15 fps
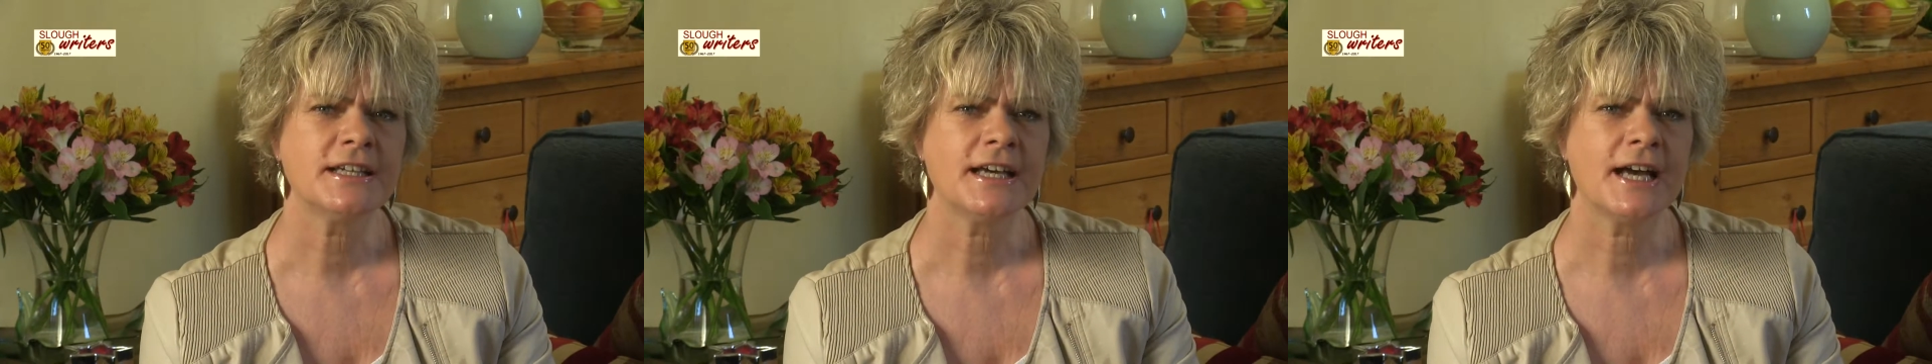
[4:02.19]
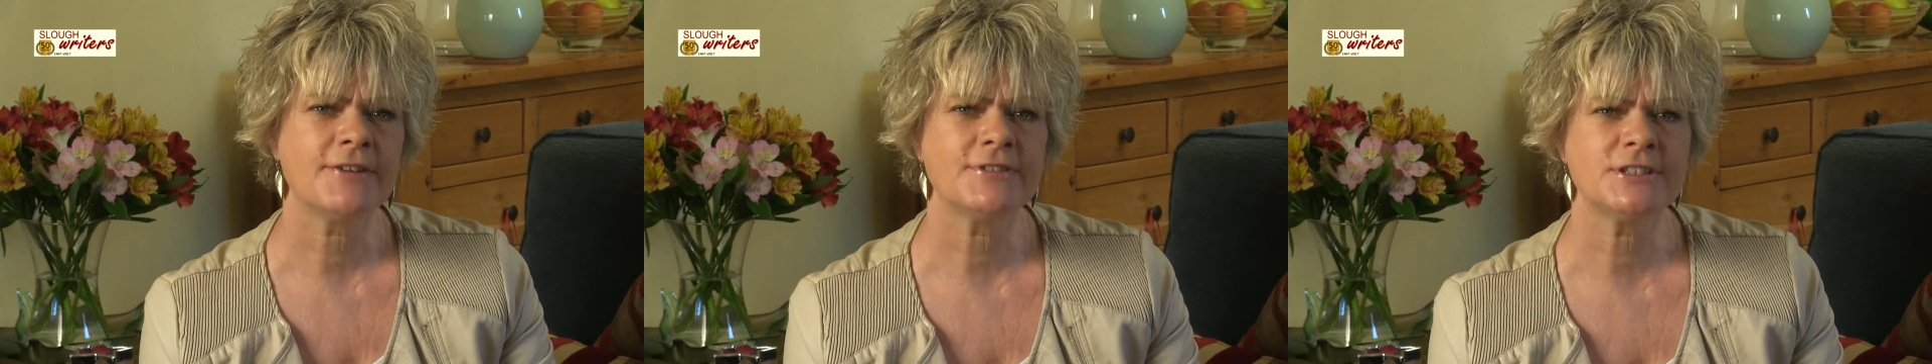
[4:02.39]

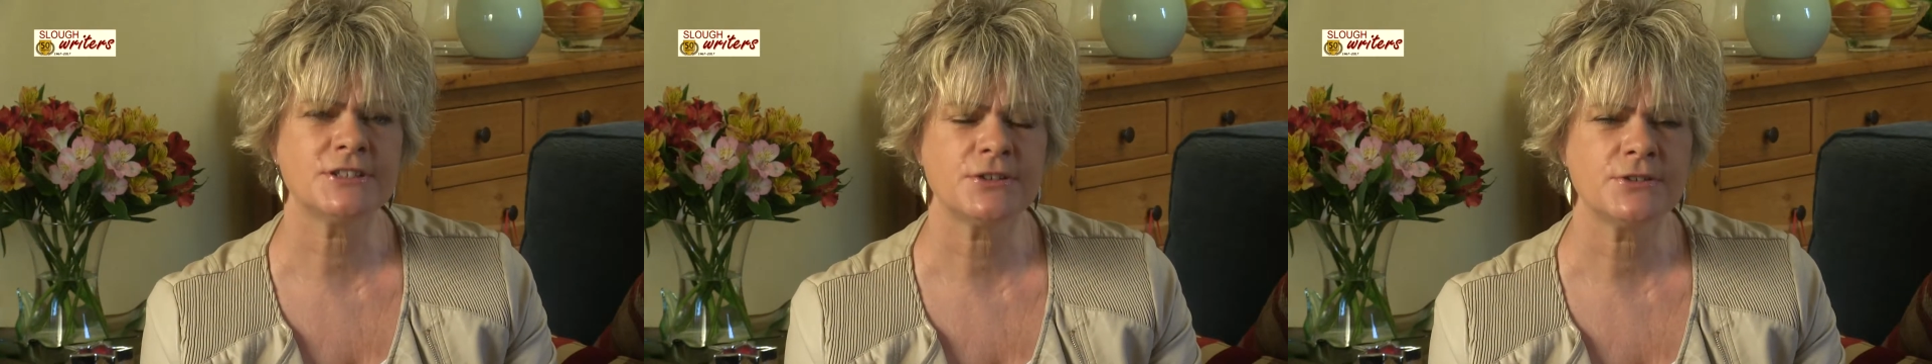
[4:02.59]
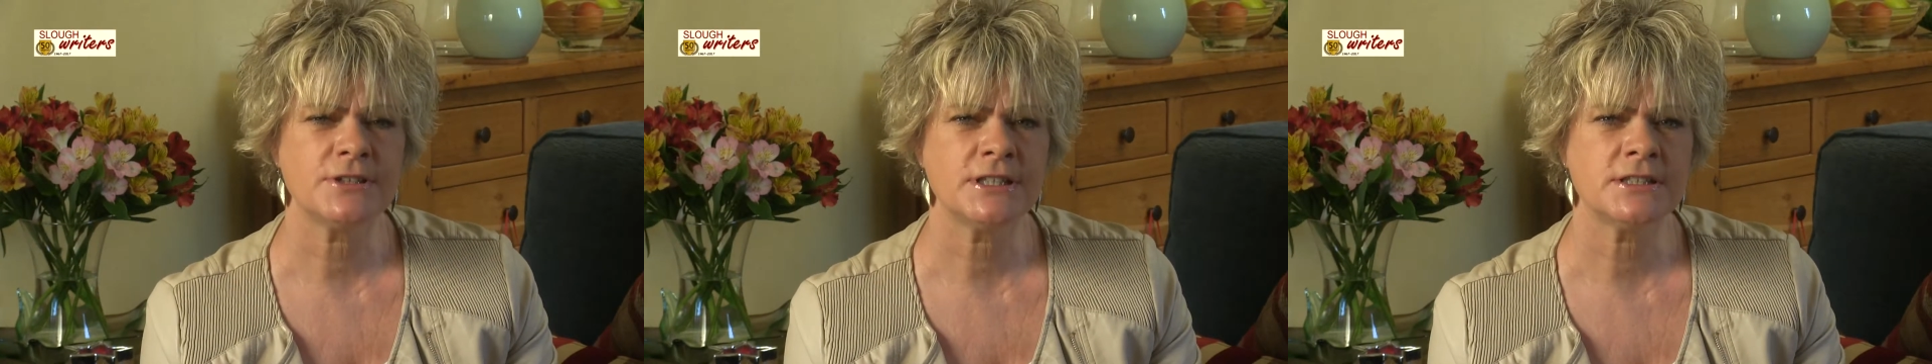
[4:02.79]
have its
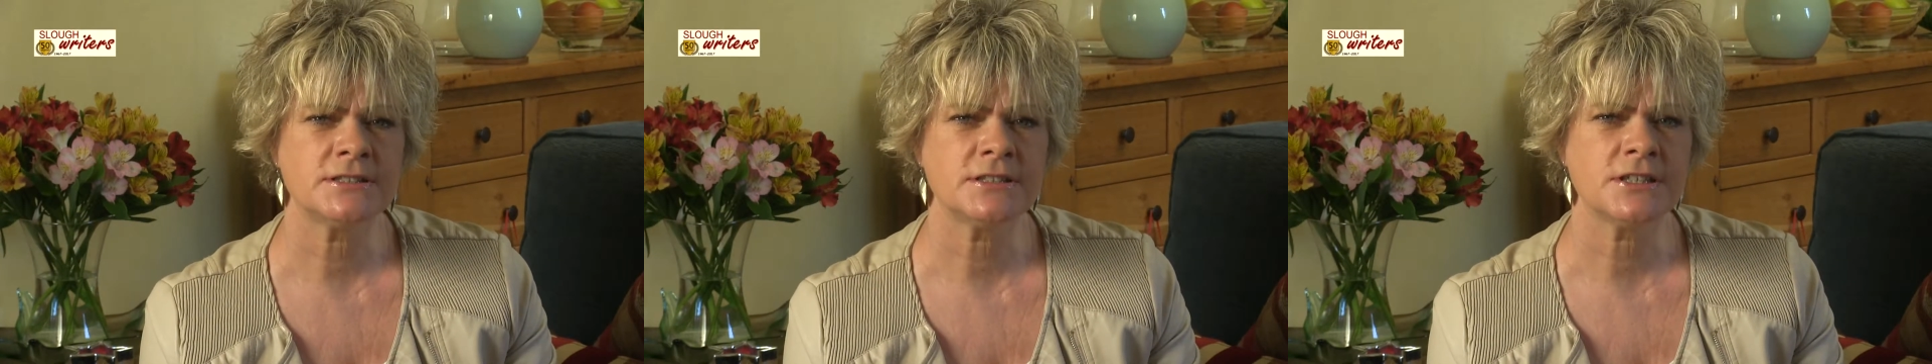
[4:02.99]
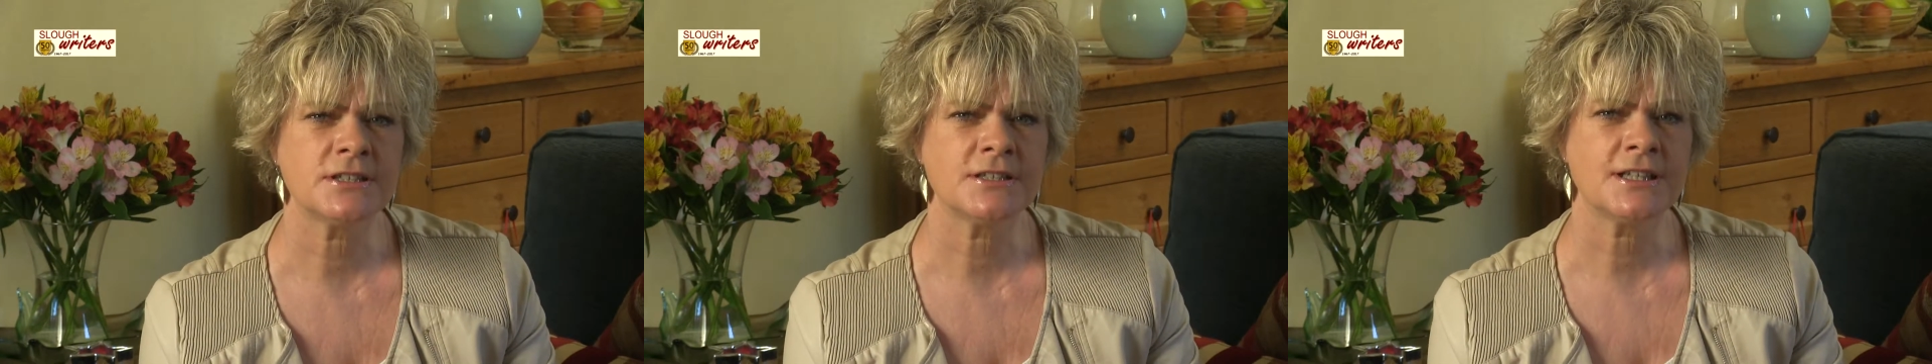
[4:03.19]
own
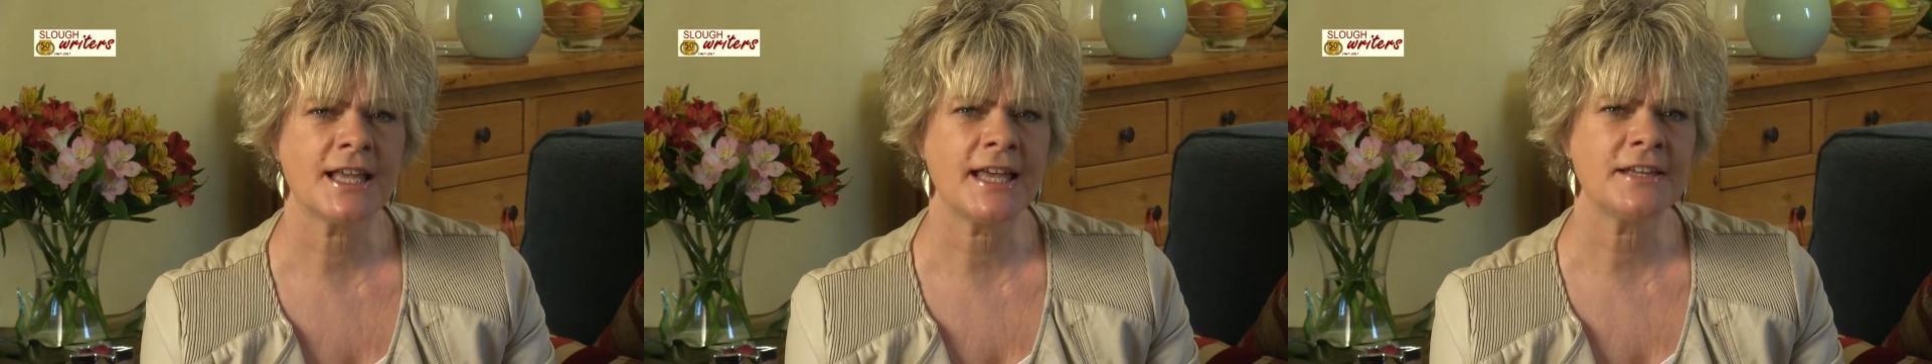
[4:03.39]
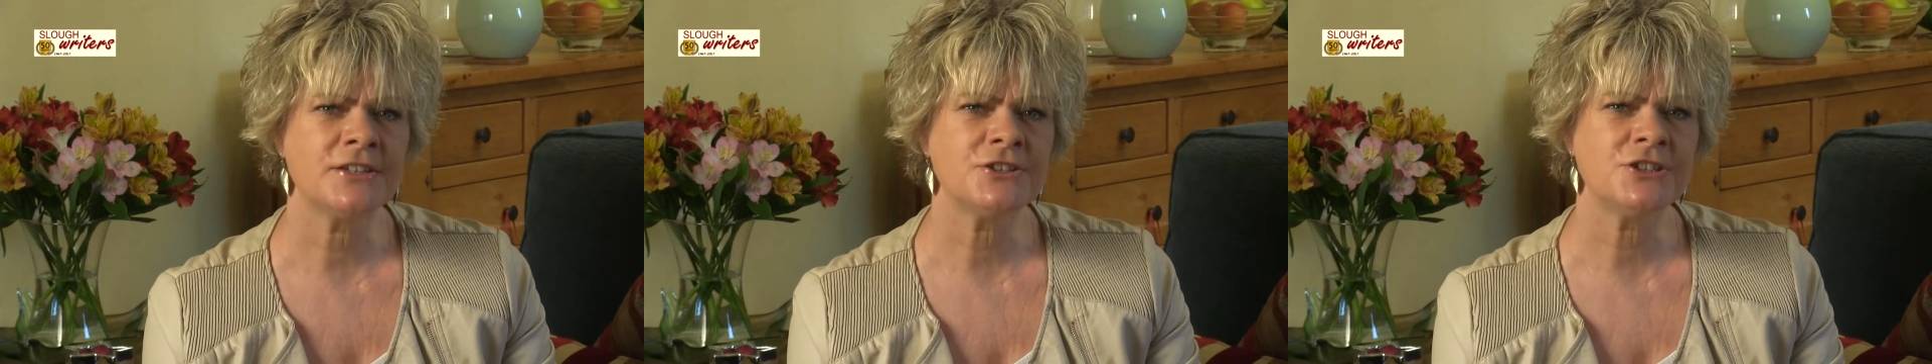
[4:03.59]
internal
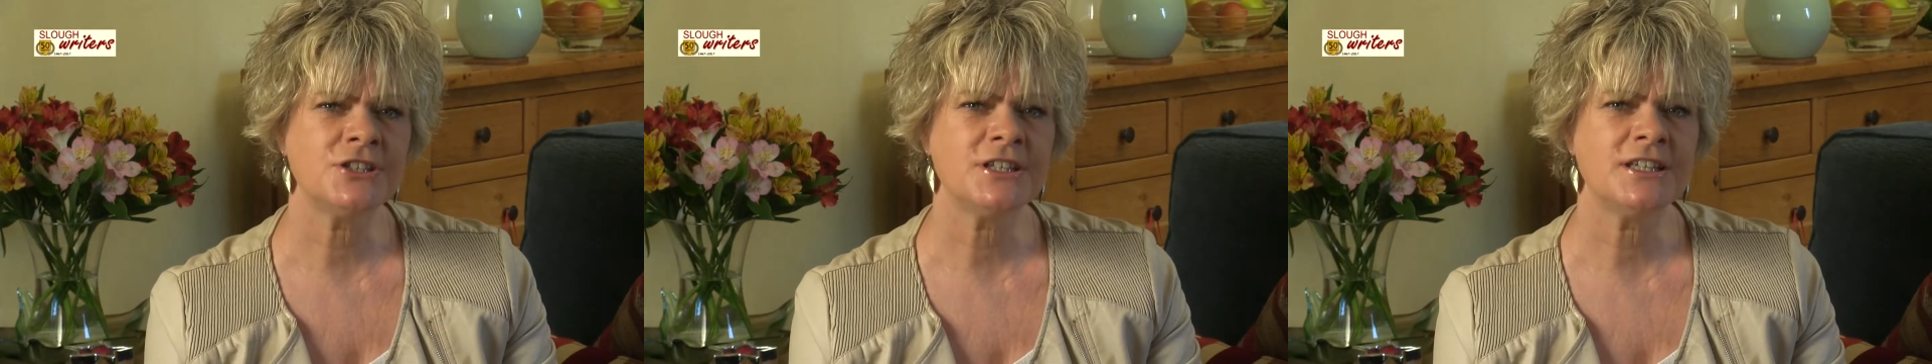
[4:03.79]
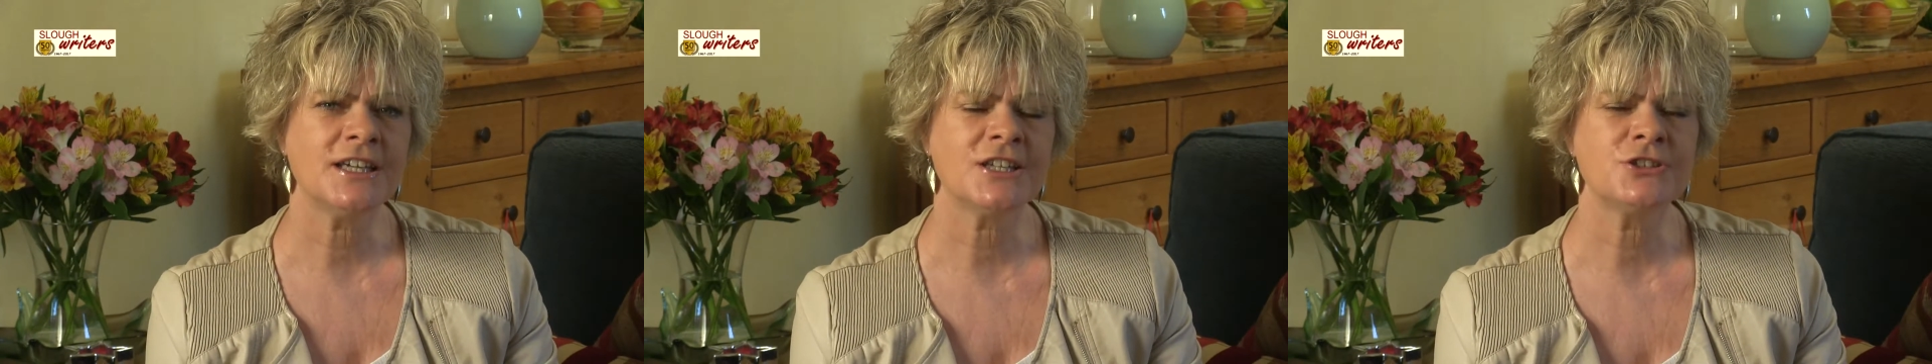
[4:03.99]
energy,